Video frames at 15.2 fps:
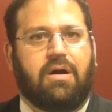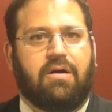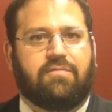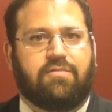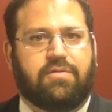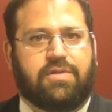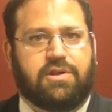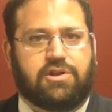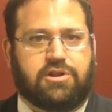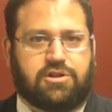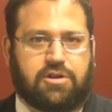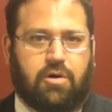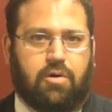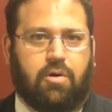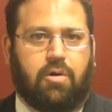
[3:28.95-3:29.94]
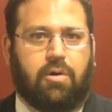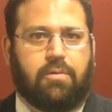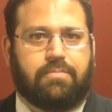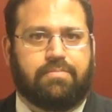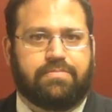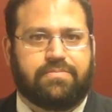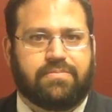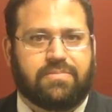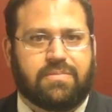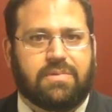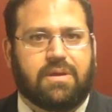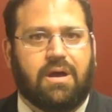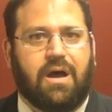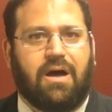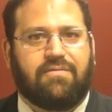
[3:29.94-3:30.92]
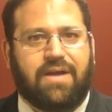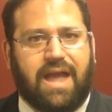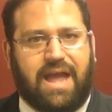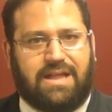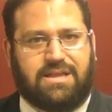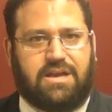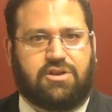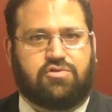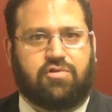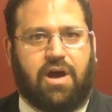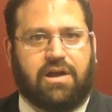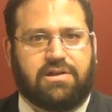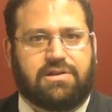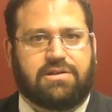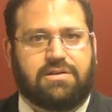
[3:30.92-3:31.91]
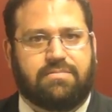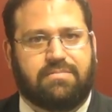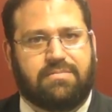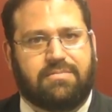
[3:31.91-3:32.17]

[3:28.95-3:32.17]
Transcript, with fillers: for the soul of antitrust,